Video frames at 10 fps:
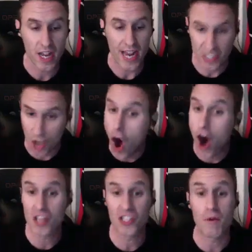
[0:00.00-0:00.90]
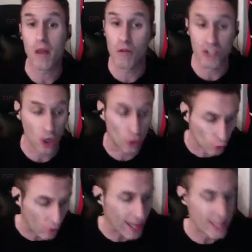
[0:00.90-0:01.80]
It's awesome. It was a
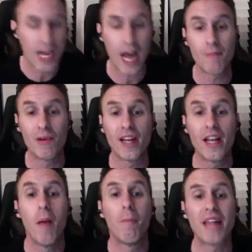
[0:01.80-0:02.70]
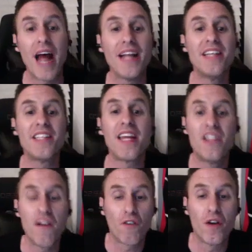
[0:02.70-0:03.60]
great time period, but that is a
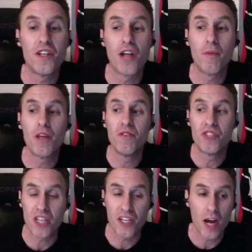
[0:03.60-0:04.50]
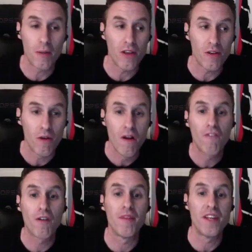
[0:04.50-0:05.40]
different WCW
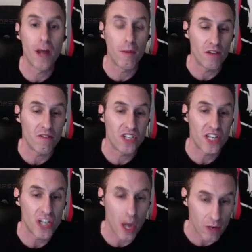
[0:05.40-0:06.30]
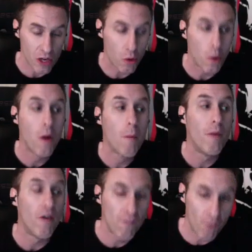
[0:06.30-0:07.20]
from the WCW
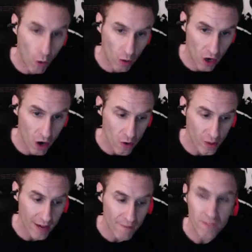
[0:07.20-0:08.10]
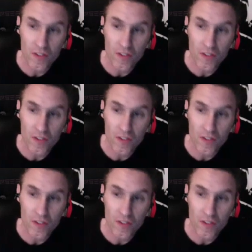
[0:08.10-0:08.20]
before Hogan.